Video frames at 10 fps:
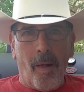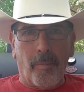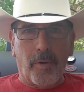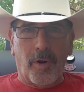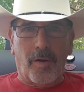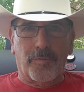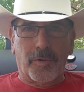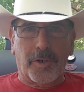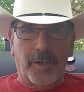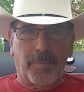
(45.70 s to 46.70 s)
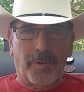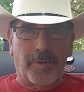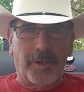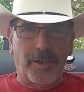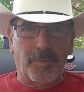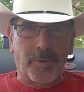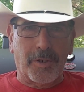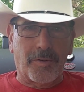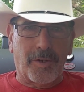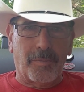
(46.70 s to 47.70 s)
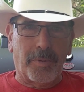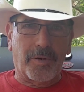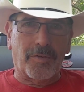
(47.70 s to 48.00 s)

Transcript: Been off for a couple of days because that big